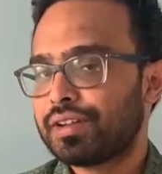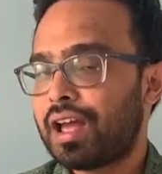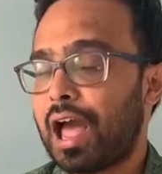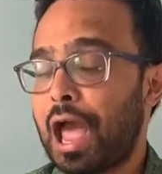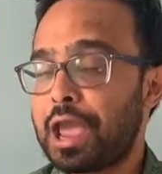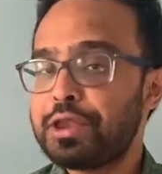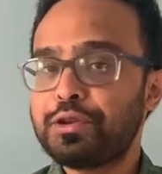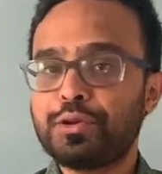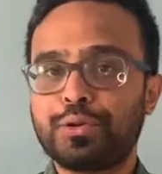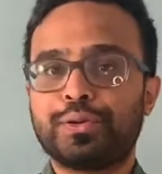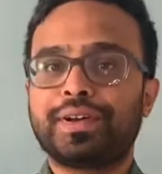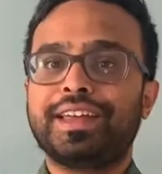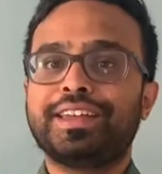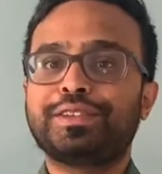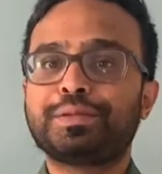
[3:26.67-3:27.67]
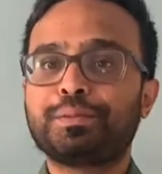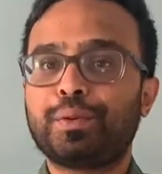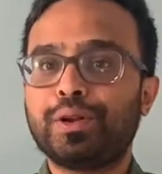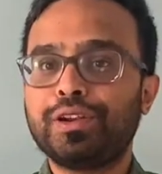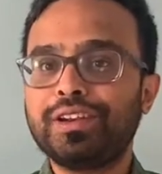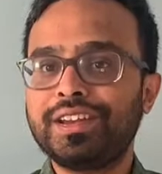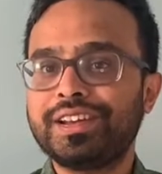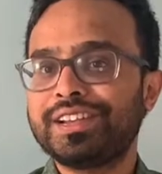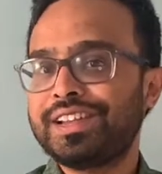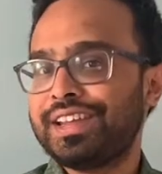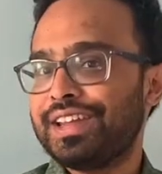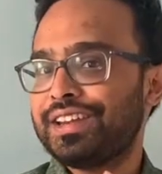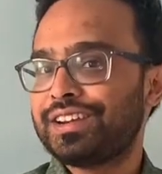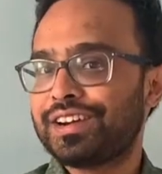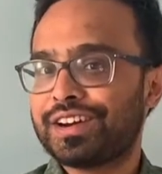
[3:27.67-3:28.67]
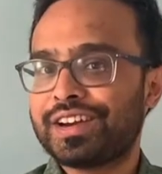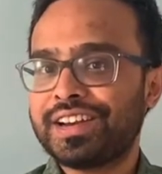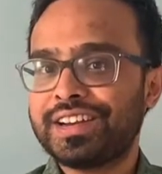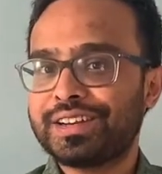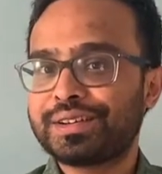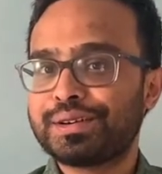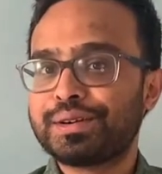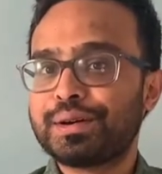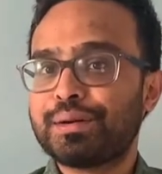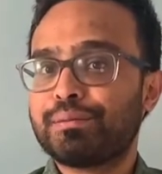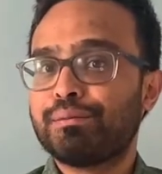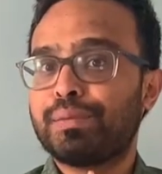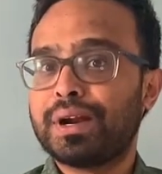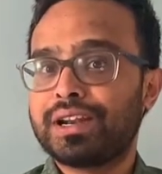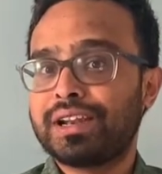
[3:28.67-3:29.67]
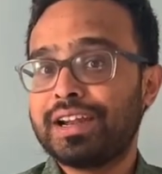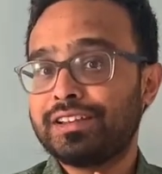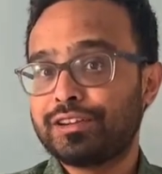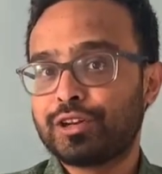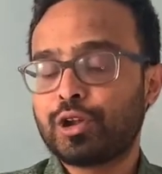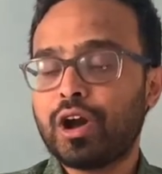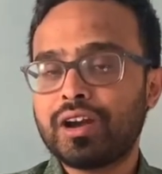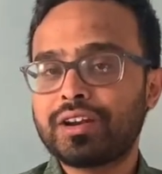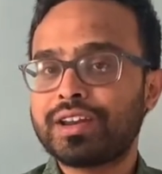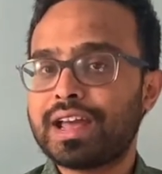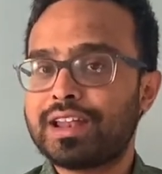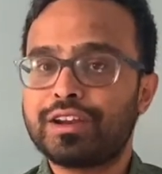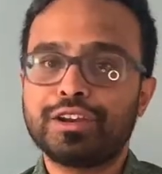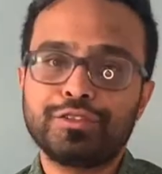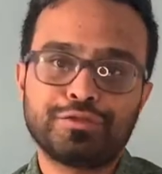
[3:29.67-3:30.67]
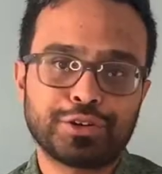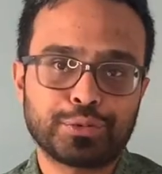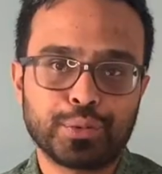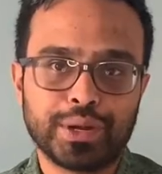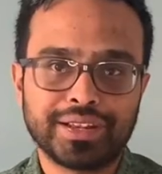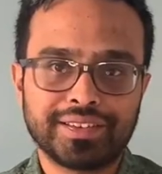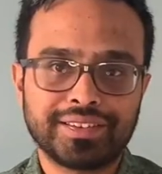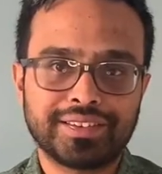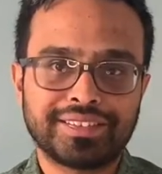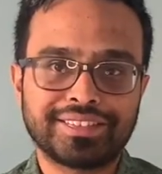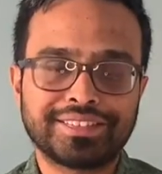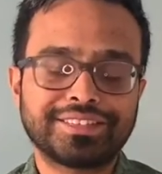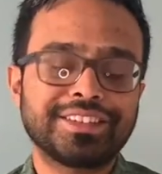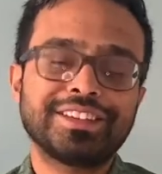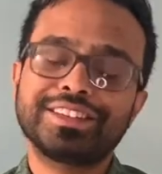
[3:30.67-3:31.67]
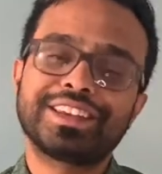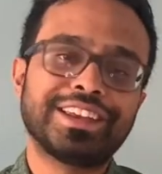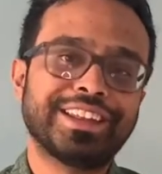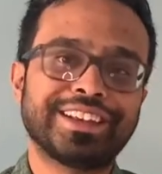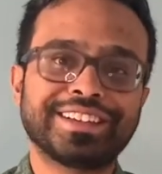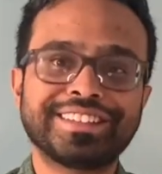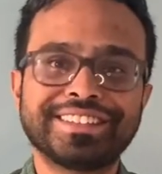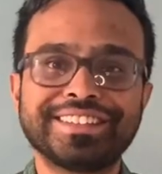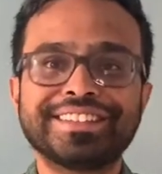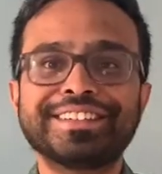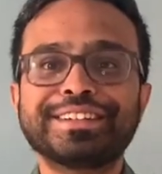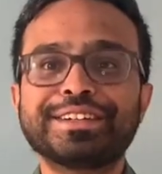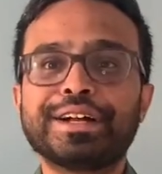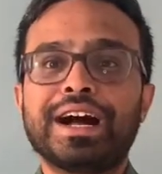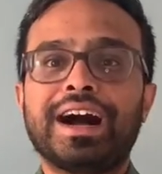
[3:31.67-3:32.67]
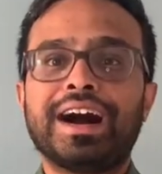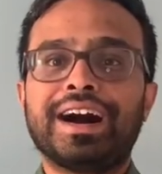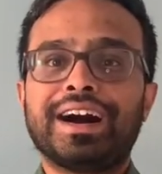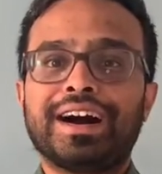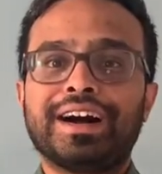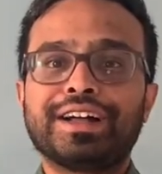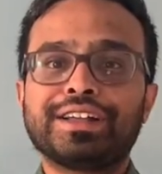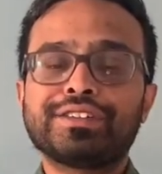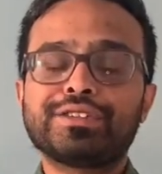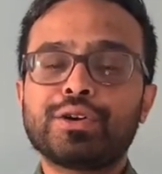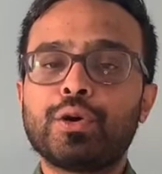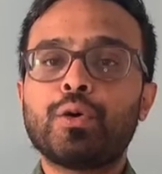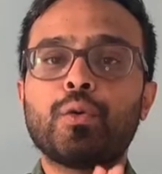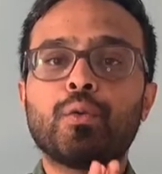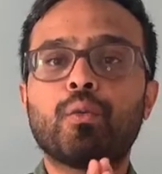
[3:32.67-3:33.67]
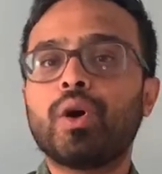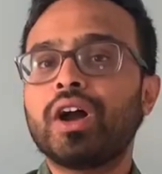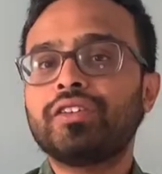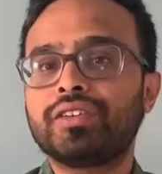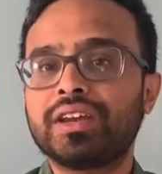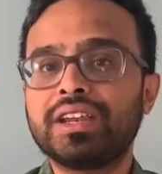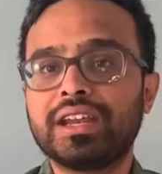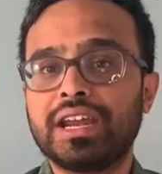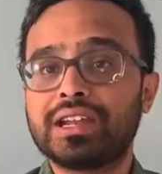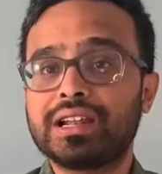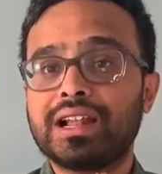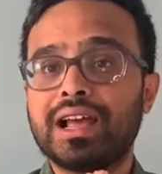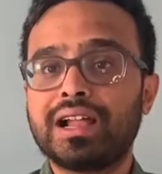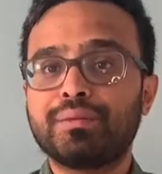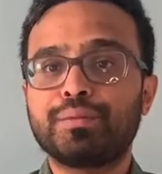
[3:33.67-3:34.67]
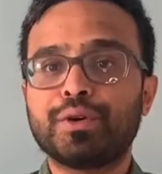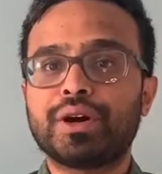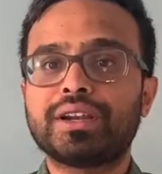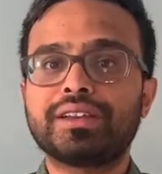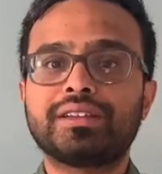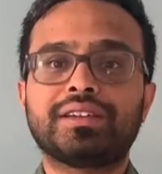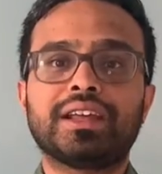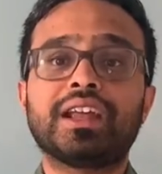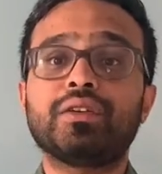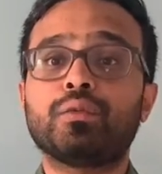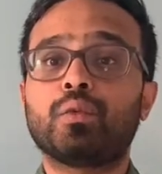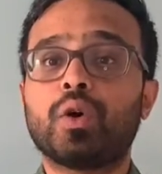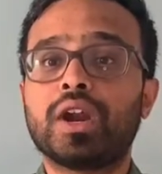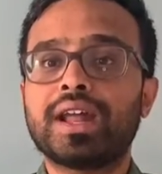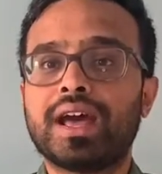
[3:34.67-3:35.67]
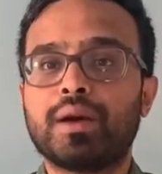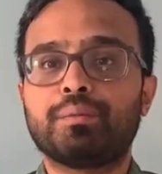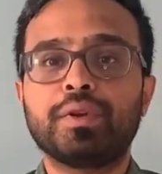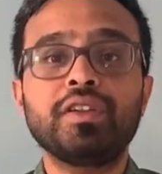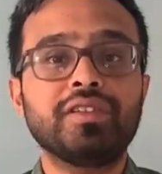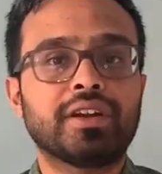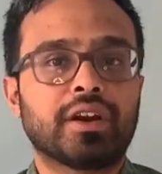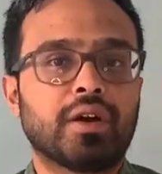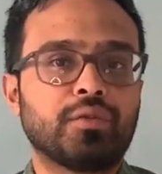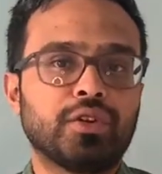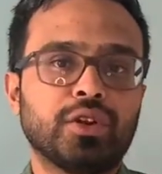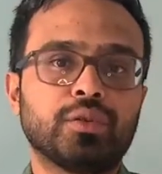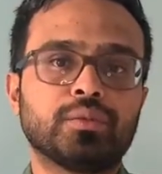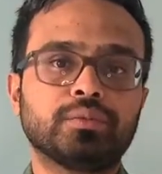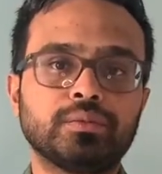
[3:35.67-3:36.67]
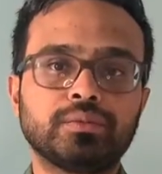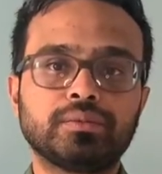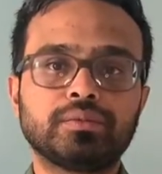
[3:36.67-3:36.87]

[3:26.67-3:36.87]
I know it's politically incorrect, but let's talk reality for once. Just kidding. So watch it, it will help you understand what happens around you.